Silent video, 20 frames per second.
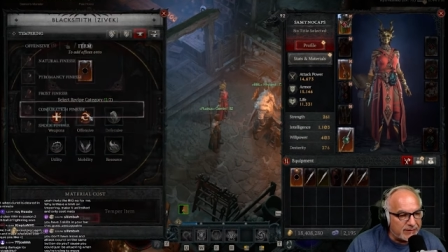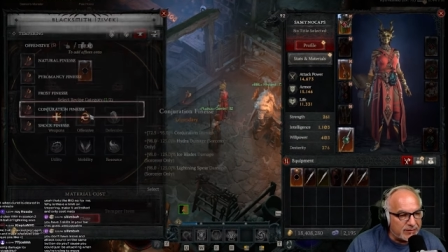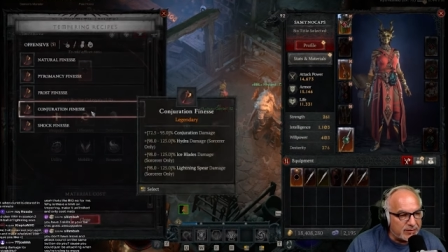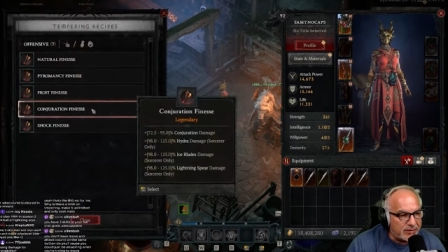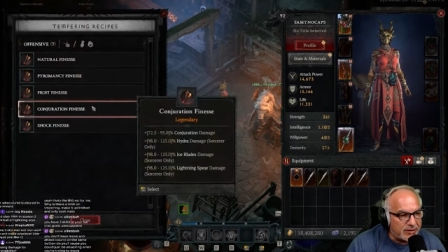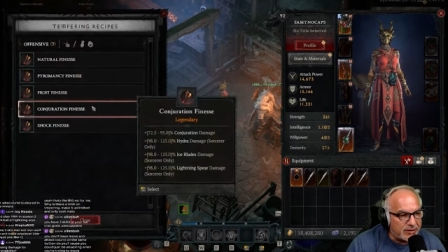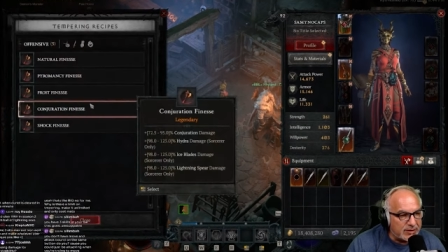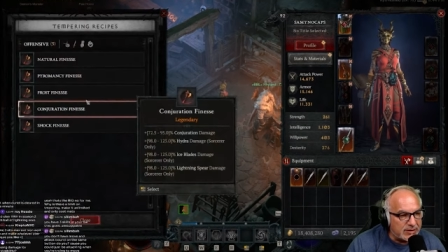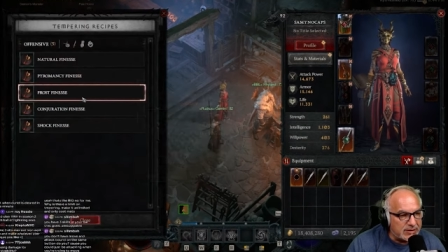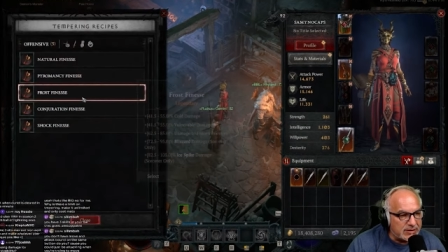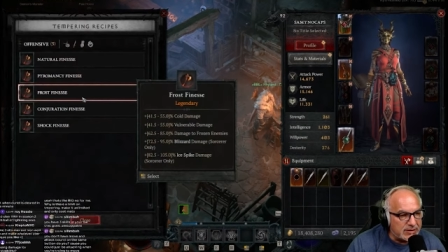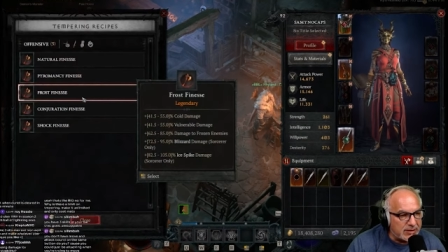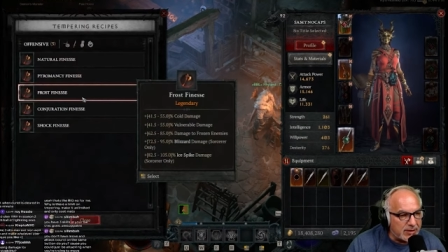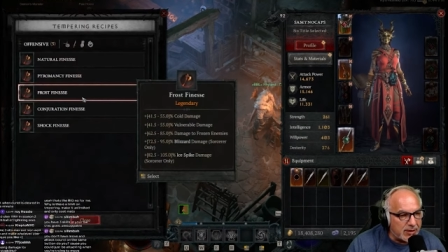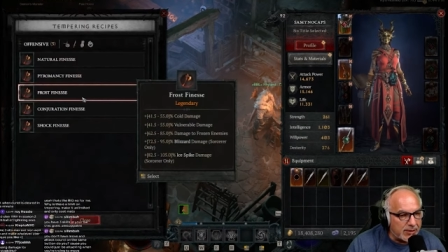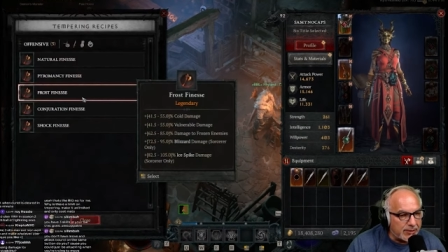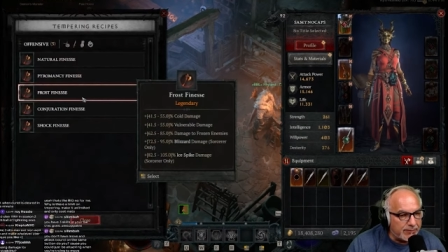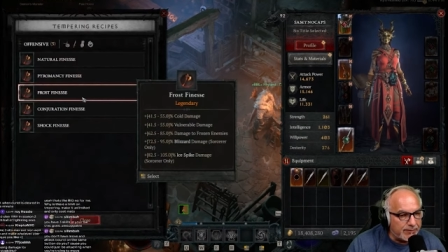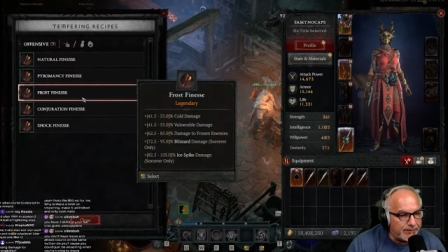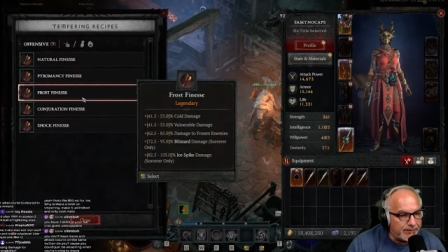and
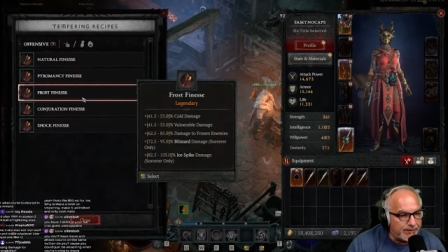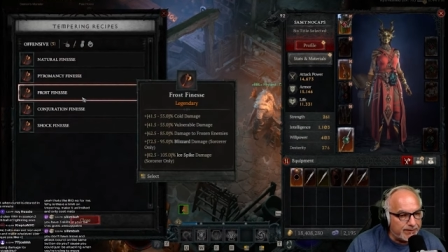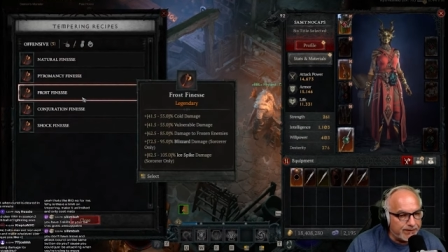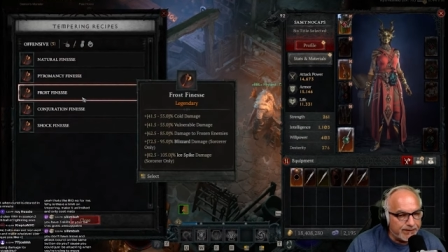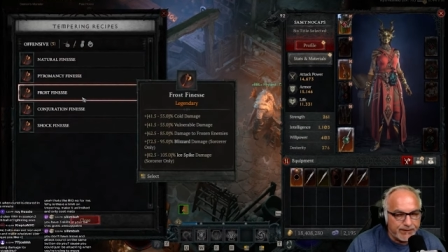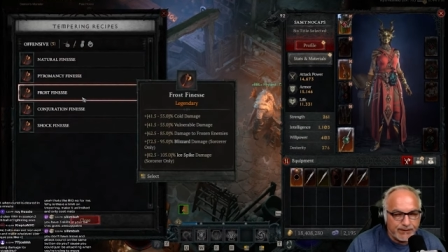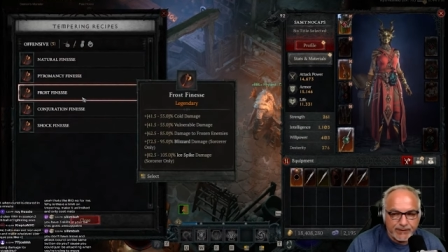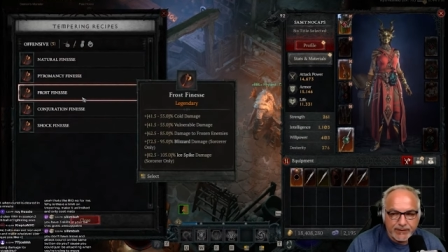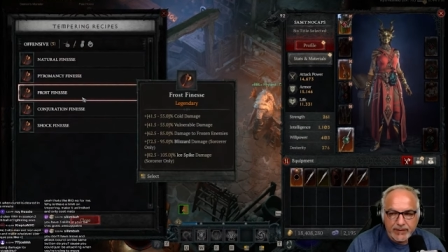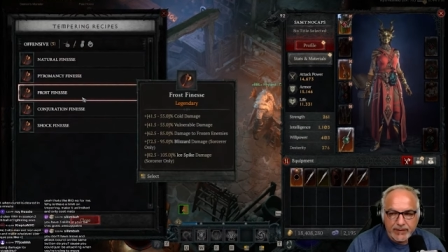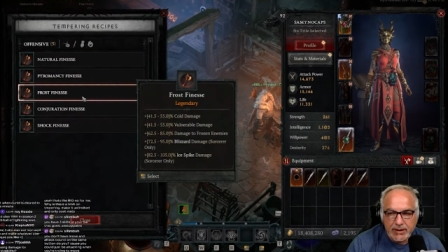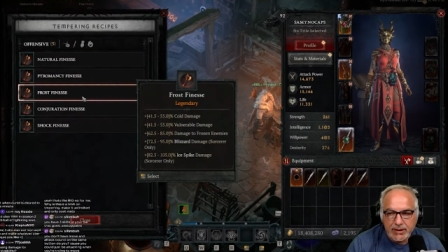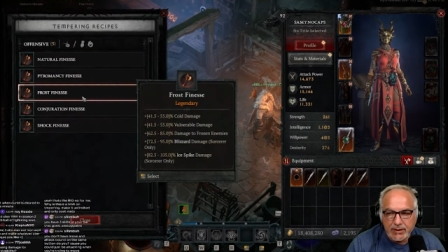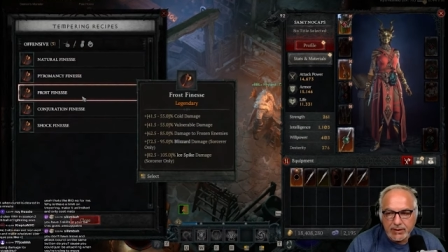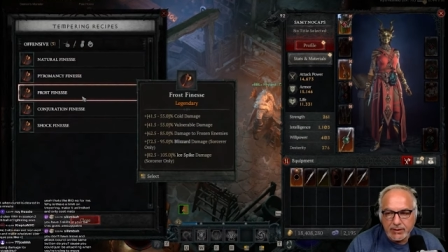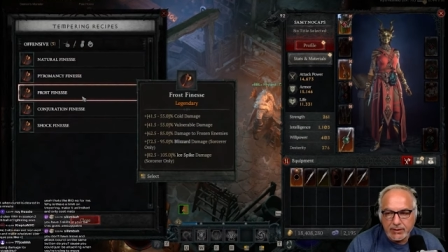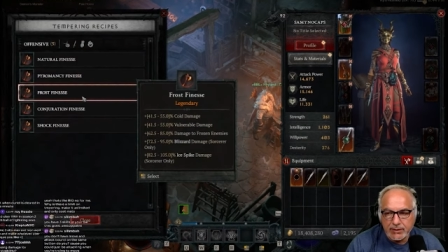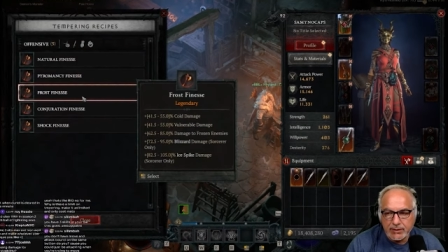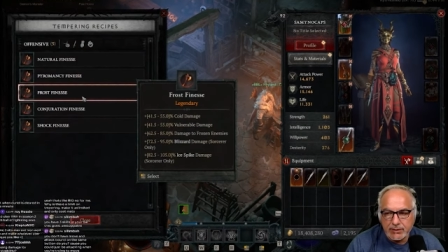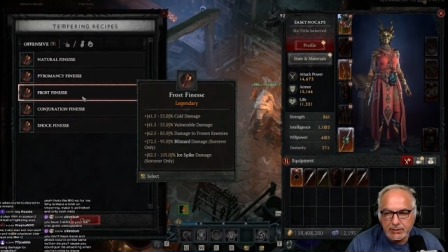when you're
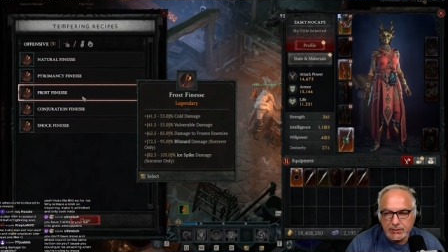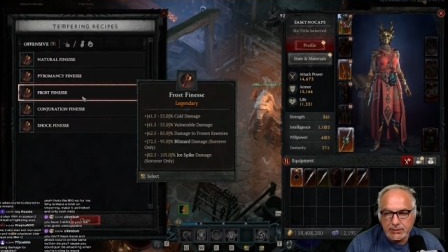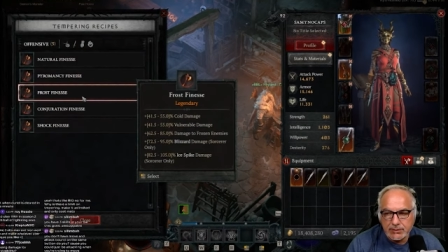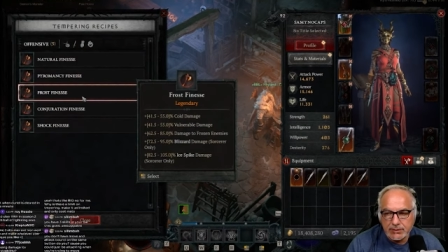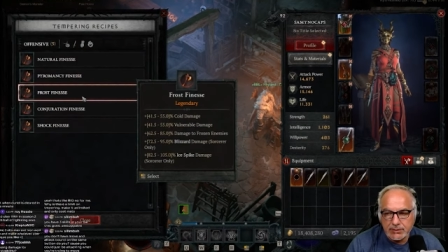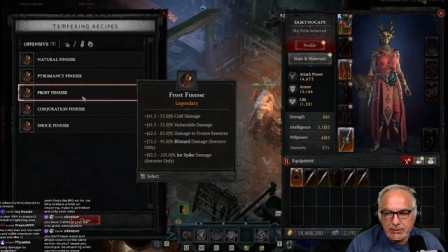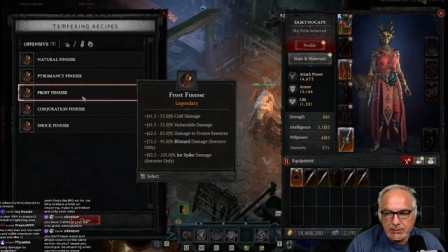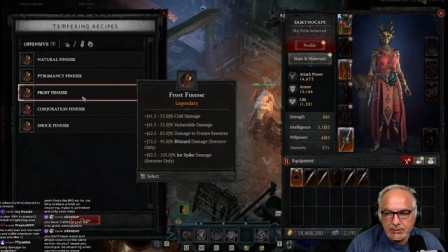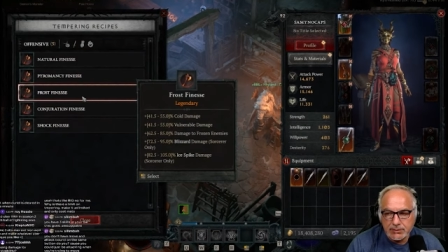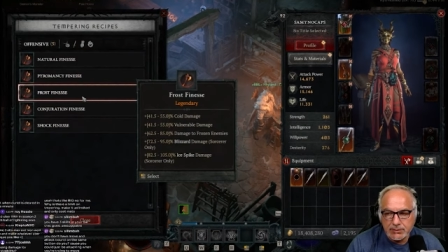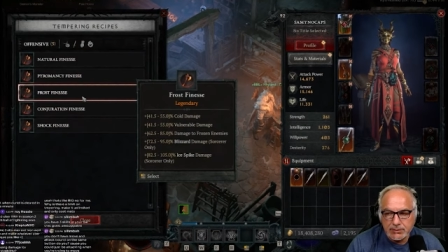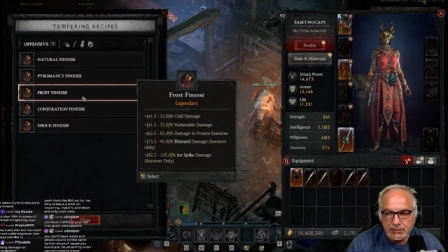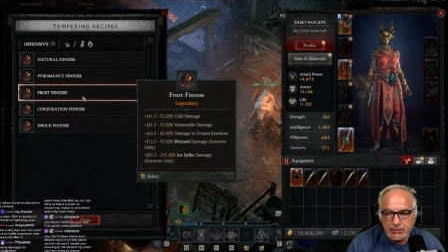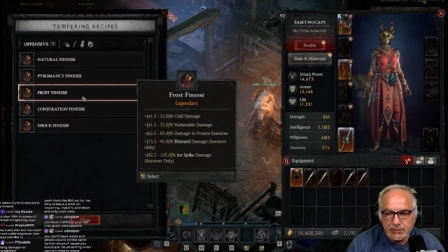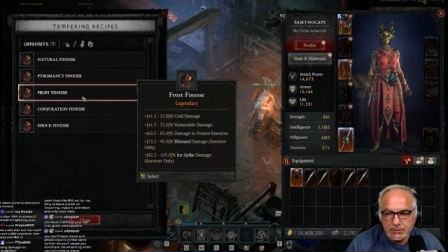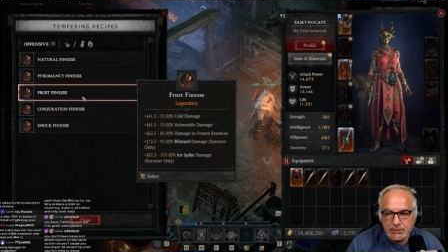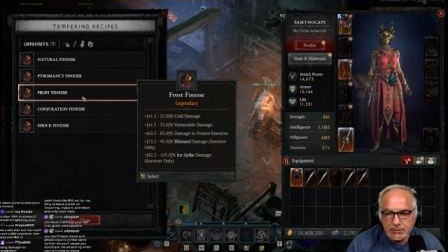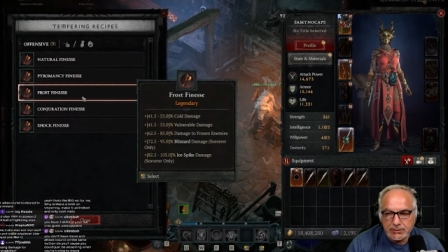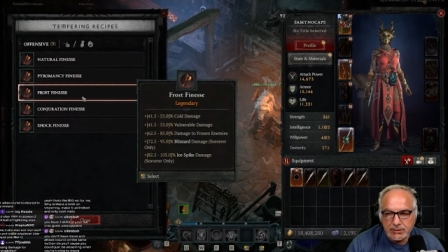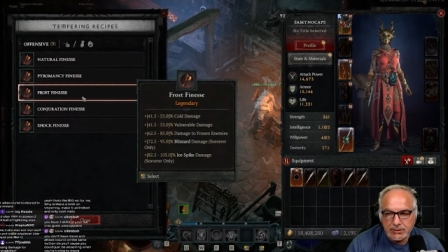re-rolling it gives you
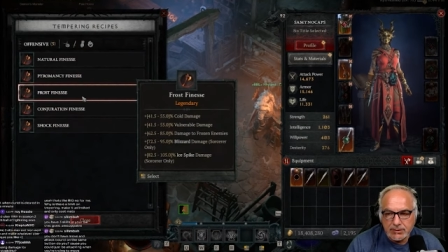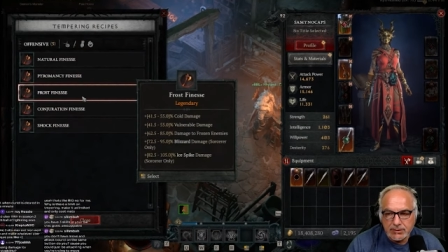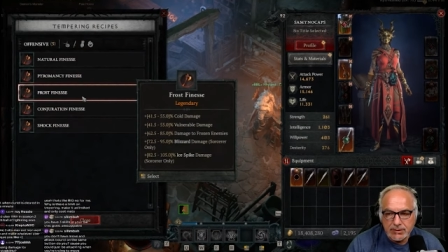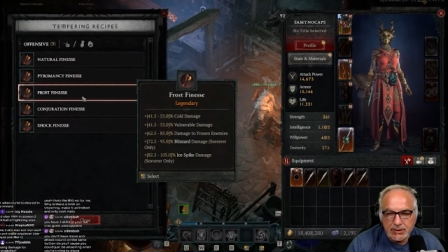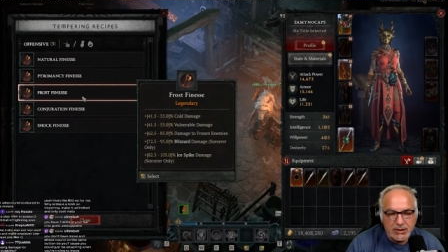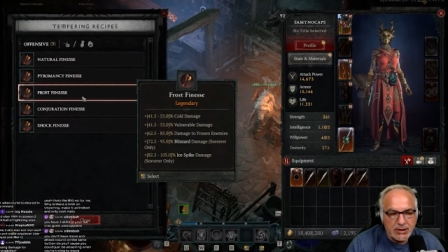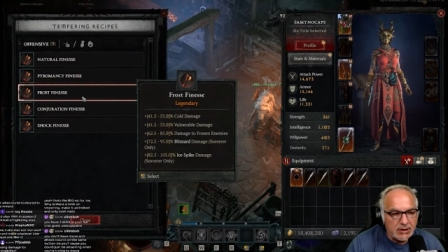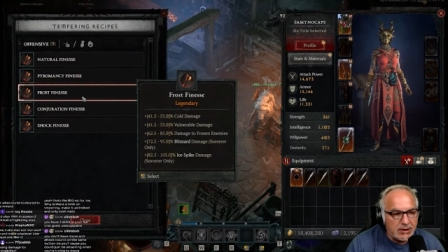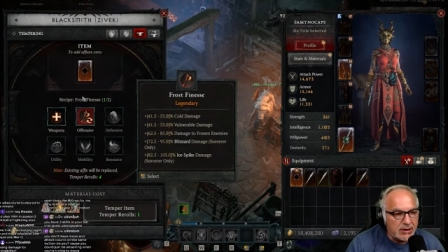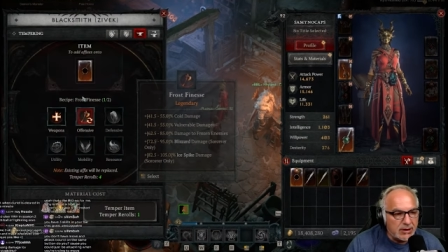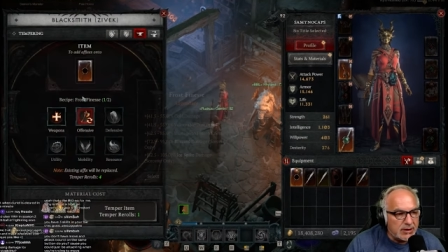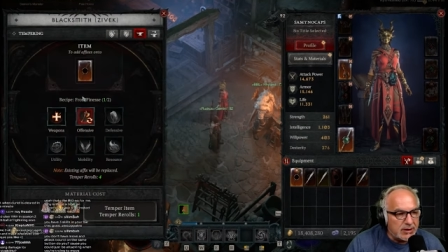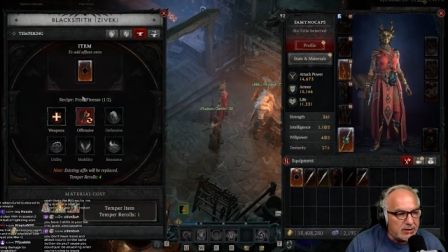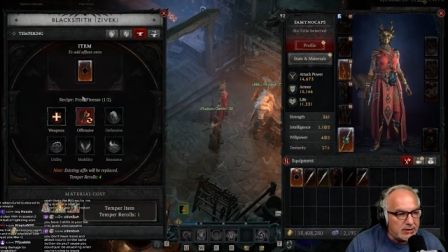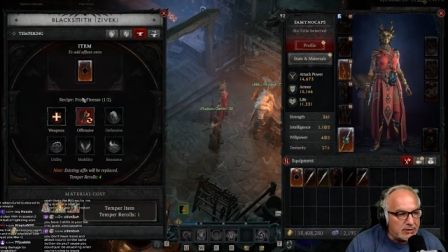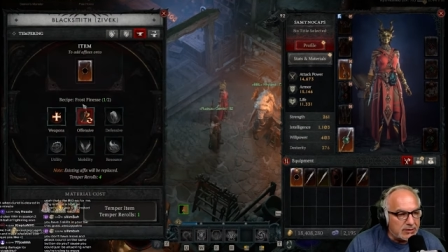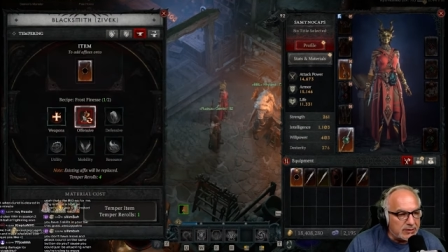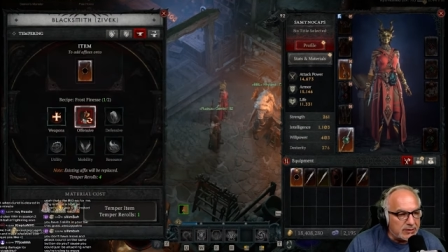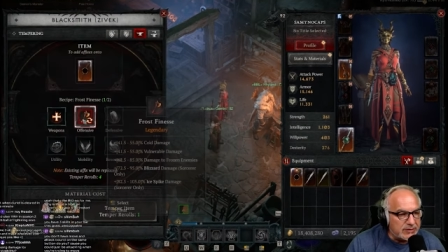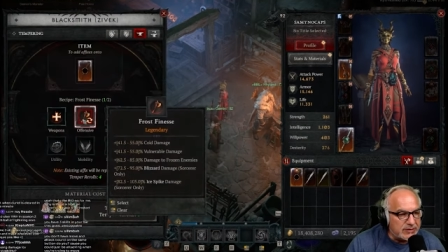the same the
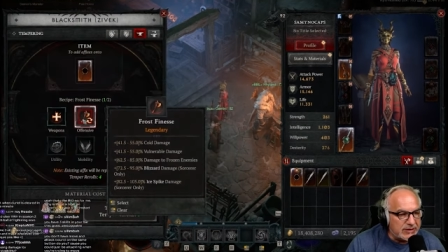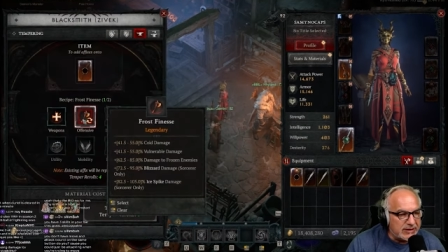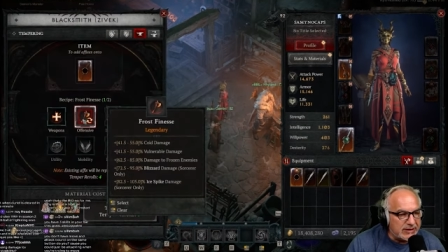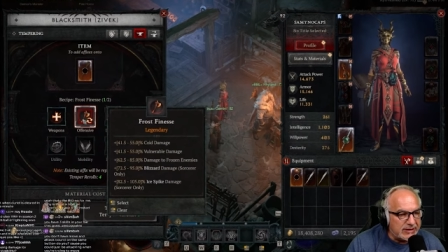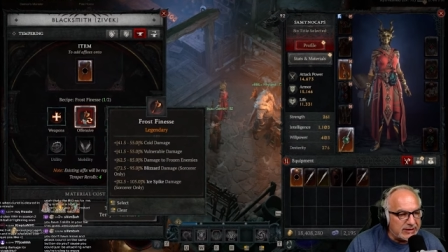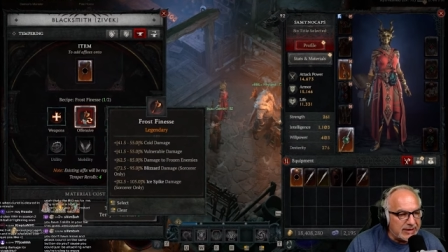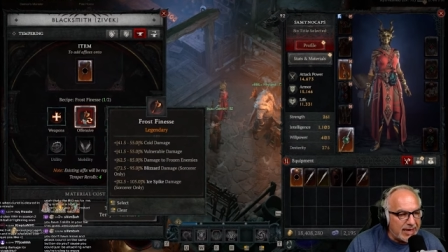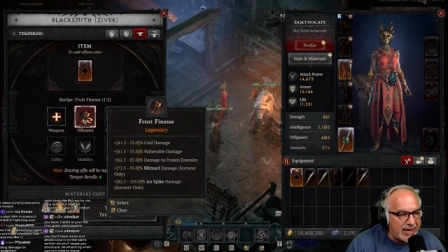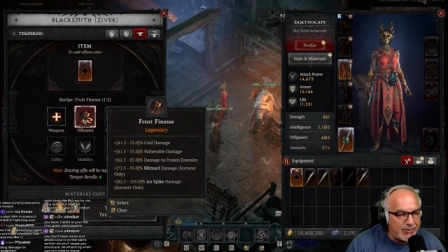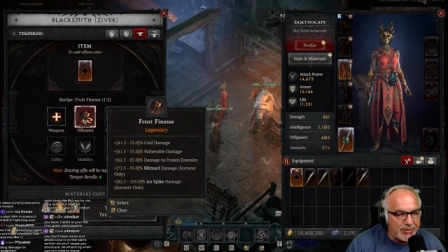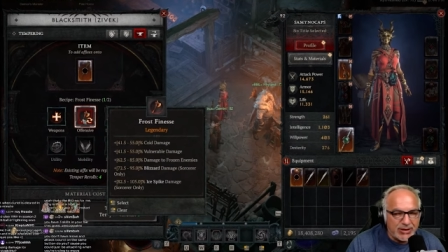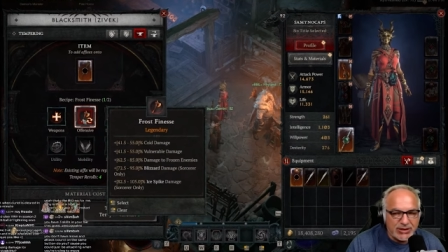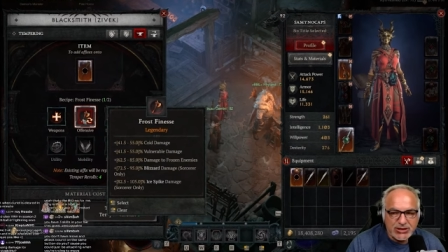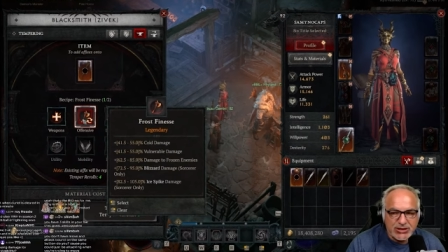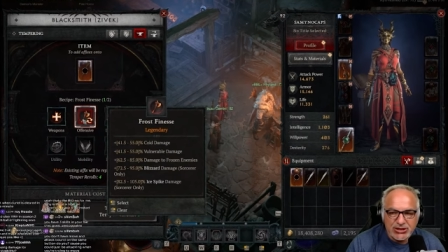RNG